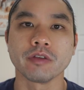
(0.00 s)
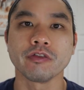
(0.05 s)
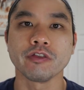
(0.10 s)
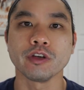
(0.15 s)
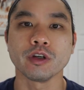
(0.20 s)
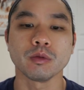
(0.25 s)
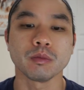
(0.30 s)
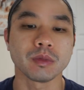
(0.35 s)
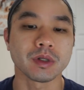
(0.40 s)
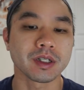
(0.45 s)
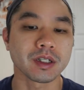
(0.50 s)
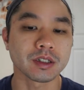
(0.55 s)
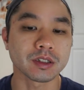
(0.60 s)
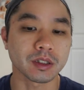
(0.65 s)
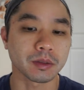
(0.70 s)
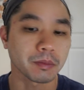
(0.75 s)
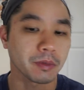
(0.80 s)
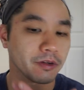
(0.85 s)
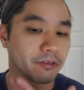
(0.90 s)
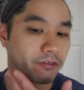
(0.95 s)
few
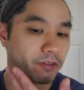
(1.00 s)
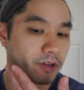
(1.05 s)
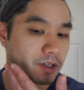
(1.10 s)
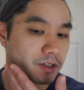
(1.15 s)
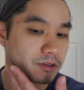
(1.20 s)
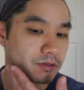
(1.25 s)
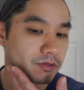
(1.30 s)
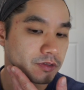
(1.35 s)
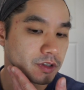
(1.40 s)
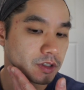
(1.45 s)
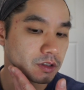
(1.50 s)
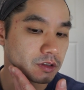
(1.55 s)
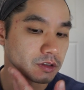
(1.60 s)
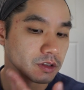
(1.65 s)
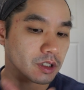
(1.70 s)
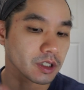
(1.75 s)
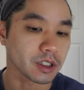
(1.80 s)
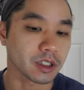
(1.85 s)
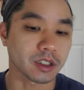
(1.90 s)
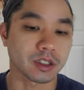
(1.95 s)
minutes and my face
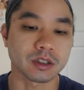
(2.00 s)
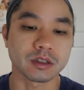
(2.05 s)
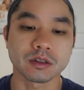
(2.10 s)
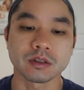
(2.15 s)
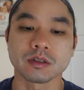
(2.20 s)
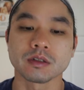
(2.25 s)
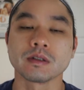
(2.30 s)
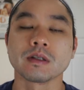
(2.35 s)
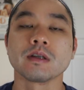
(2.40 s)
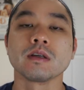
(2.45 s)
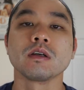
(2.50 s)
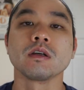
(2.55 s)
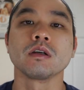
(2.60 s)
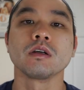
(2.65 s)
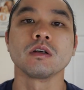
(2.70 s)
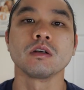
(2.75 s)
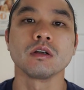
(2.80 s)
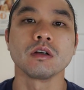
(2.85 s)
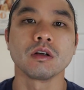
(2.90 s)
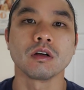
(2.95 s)
feels like it's
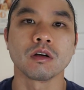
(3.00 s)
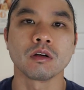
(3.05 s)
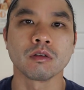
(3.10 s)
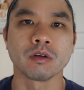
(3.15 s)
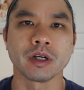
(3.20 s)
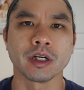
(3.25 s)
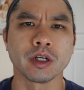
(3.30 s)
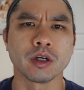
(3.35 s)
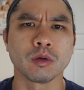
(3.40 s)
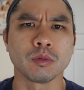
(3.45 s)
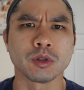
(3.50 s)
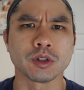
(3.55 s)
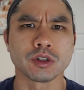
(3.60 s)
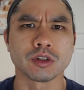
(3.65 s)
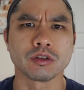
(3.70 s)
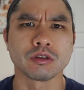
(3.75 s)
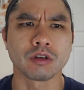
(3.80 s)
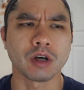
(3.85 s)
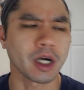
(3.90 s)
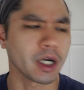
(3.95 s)
already
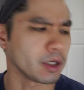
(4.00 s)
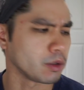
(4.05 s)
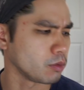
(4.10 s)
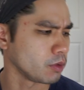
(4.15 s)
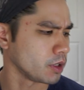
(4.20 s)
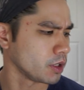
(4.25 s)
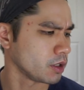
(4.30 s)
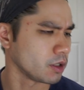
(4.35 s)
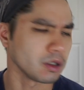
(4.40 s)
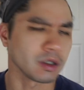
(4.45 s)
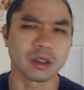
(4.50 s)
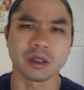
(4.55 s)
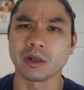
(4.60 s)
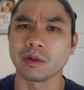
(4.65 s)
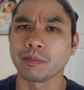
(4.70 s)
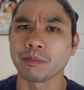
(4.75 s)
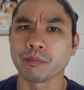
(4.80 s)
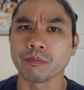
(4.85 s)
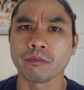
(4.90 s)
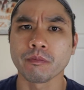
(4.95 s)
almost dried with
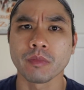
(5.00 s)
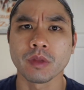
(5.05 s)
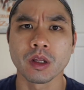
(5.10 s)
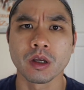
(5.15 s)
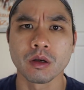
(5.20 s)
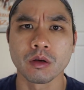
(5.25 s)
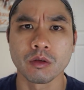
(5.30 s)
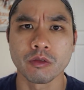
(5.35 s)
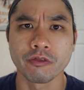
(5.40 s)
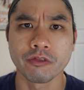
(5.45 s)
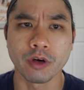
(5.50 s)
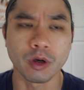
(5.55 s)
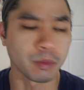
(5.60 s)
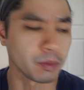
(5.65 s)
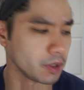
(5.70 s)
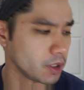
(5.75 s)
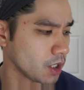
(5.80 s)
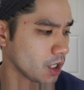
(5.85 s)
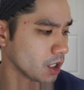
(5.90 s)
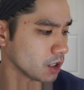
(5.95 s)

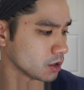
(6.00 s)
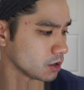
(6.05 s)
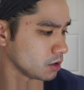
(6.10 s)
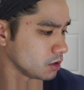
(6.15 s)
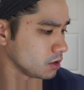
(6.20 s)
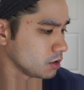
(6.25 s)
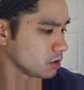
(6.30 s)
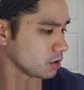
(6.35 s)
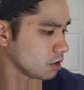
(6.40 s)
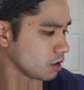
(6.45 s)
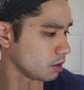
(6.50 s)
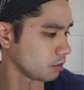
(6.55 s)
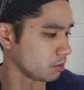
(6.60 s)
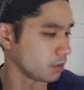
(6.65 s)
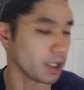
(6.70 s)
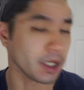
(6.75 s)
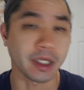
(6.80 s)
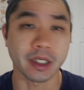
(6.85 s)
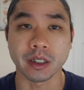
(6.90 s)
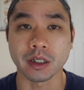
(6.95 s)
foam minoxidil, so I'm
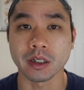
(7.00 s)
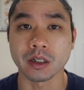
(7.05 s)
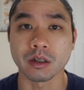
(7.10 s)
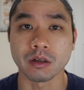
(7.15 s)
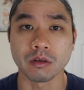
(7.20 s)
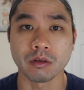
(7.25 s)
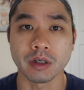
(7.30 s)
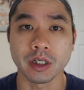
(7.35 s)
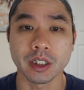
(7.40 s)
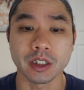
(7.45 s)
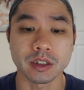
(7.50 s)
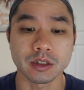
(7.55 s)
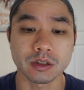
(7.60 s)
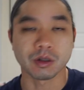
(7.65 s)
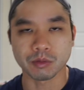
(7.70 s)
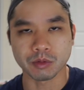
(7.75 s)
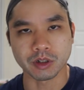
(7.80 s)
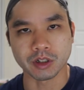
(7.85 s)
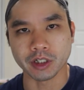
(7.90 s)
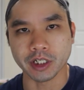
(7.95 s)
liking it already.
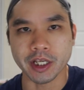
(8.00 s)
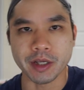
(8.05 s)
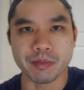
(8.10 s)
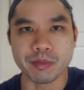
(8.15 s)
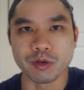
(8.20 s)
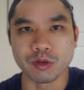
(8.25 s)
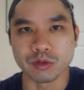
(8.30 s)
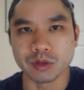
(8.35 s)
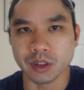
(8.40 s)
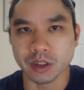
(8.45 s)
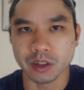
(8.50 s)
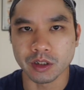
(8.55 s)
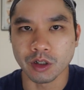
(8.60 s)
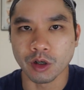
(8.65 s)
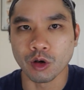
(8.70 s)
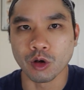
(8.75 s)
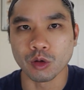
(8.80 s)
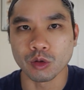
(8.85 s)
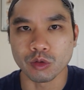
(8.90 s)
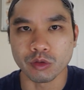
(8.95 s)
I'm gonna keep using
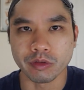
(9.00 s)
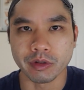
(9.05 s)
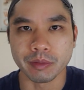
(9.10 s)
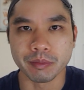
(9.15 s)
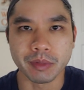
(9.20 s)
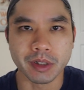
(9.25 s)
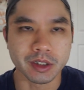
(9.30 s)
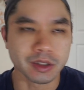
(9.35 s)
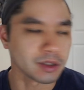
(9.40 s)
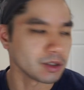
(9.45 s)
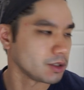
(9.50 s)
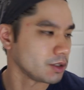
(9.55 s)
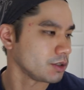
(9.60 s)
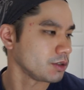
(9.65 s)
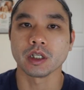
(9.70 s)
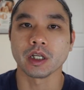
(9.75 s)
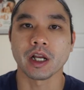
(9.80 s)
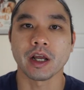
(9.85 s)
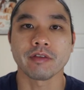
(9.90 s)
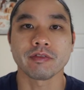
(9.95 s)
the whole 3 months,
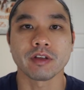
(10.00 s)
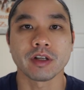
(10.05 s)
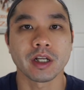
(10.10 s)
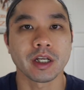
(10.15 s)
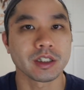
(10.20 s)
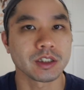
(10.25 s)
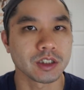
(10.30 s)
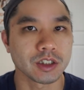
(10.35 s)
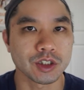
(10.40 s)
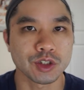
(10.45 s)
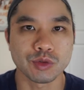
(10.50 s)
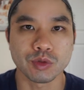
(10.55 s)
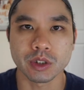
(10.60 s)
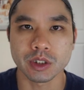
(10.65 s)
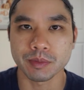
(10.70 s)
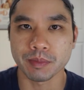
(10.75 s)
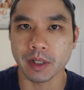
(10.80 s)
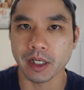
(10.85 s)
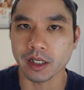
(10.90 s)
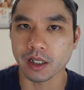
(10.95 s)
and after that just
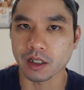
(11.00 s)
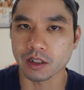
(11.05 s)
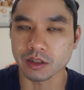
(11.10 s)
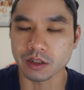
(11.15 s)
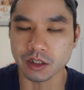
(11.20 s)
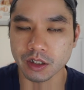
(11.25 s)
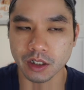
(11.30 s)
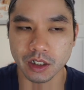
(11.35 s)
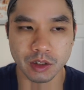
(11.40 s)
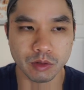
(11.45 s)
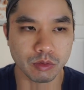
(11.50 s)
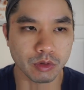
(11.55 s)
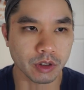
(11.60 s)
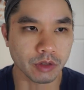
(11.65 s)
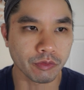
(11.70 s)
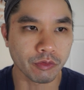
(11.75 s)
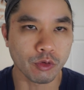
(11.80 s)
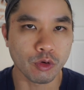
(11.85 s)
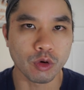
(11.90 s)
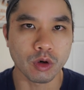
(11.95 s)
switch back onto the
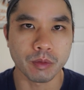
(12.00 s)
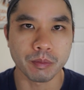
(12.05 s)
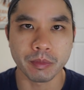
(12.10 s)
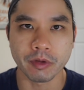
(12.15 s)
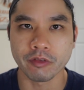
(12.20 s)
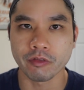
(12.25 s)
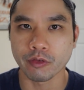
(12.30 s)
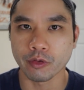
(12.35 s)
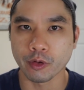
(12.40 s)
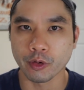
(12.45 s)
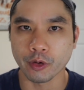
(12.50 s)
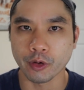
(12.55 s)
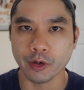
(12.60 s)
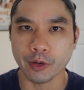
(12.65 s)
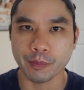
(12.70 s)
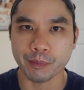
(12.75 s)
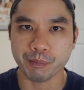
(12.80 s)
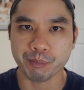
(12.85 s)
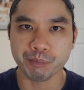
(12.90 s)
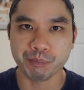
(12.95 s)
liquid form before
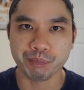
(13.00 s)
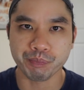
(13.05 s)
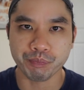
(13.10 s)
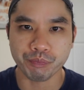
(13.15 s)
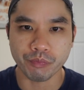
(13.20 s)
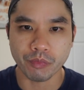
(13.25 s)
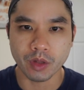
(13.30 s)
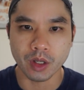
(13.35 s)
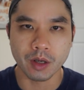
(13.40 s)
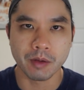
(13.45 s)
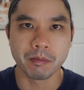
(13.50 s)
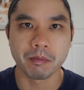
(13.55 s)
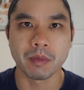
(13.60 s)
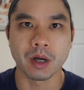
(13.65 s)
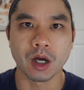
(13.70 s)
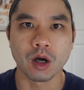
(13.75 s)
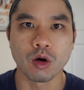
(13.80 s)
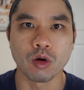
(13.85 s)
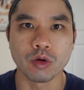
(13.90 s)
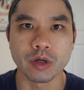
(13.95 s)

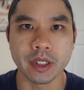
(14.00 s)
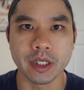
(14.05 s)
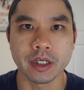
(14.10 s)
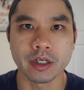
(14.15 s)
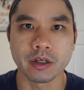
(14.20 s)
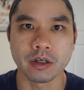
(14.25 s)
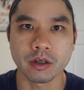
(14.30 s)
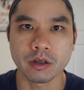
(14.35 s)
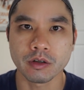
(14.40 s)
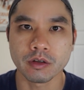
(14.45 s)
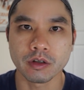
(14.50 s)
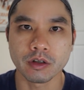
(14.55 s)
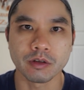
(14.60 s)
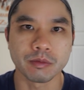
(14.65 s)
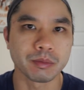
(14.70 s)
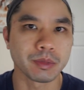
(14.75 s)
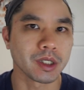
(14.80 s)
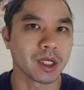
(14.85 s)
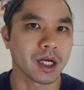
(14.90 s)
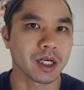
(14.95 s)
my whole year
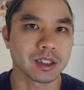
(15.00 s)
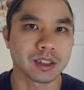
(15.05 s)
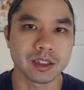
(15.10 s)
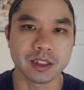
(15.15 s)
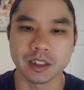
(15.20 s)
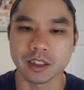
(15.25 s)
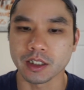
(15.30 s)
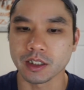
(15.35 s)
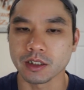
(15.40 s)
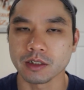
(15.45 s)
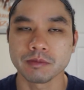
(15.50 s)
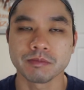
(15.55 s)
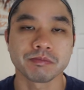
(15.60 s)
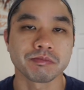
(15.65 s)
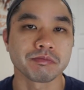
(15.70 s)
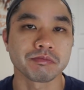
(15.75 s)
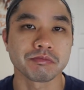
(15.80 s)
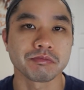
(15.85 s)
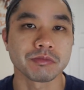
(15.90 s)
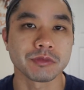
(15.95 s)
of minoxidil
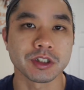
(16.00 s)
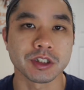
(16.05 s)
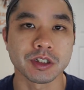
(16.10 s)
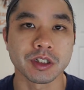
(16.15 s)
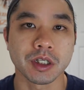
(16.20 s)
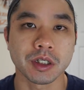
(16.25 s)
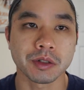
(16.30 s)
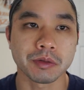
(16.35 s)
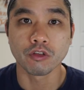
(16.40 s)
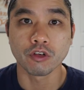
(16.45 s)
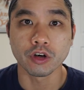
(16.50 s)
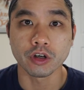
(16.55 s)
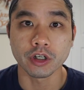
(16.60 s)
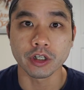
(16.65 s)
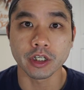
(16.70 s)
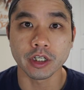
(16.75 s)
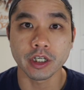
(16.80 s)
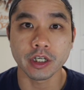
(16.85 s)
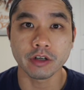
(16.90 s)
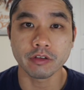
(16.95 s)
is done. For
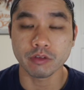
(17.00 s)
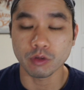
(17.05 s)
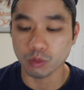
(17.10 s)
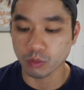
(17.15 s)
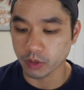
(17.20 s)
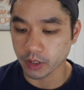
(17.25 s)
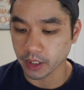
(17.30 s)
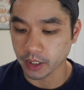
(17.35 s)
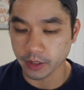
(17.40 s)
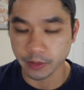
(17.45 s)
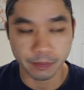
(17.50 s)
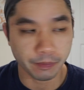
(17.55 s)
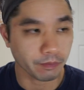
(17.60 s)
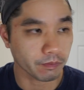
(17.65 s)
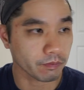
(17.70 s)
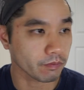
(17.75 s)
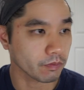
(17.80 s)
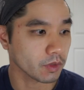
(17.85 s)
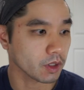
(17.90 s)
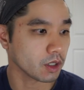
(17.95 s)
the giveaway,
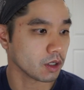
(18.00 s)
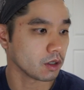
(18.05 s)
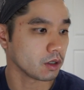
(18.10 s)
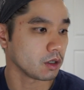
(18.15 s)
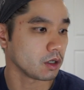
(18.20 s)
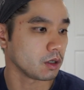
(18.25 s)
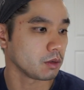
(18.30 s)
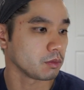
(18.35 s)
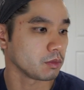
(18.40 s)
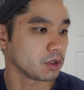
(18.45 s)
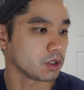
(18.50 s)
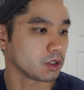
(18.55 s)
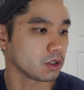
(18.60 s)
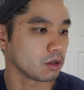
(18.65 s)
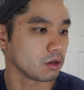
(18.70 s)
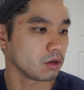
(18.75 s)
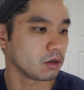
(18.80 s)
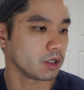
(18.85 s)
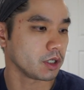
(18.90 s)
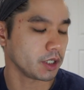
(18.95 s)
I'm gonna
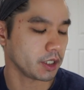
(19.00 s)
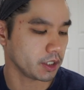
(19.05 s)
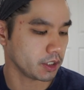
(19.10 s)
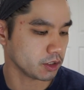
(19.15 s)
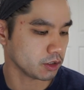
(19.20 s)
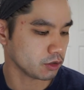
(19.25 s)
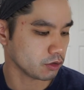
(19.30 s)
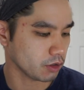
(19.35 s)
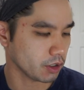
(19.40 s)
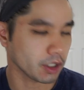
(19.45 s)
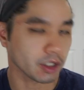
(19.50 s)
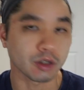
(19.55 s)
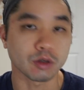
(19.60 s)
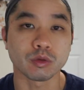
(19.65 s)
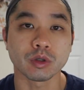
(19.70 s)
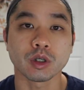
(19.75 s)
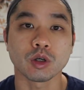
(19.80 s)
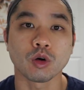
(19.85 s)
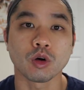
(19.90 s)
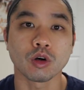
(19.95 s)
go ahead and try to
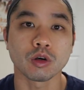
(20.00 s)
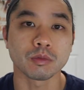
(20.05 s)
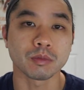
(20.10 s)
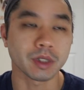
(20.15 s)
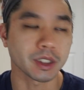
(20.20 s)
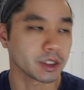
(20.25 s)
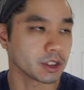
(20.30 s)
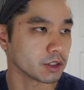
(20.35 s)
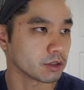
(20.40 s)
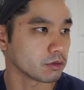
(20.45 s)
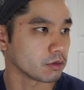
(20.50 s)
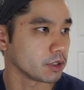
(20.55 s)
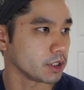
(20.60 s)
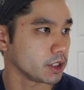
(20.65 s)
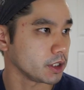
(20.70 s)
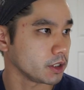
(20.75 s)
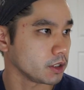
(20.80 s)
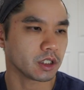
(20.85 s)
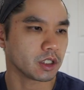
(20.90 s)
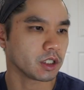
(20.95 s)
record my
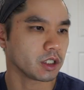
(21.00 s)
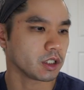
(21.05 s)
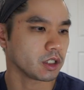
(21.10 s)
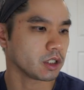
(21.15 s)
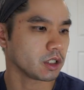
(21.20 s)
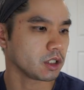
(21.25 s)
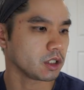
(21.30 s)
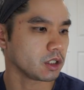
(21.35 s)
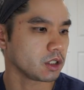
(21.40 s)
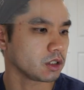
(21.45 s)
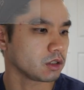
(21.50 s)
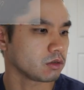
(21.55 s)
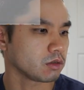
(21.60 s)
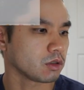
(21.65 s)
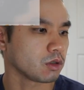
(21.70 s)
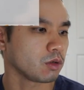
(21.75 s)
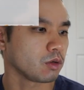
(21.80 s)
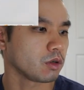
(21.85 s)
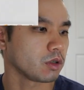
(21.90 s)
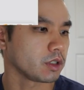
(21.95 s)
screen. I think it is
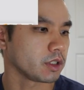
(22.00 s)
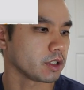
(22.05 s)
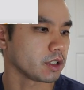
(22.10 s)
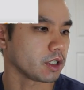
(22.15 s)
recording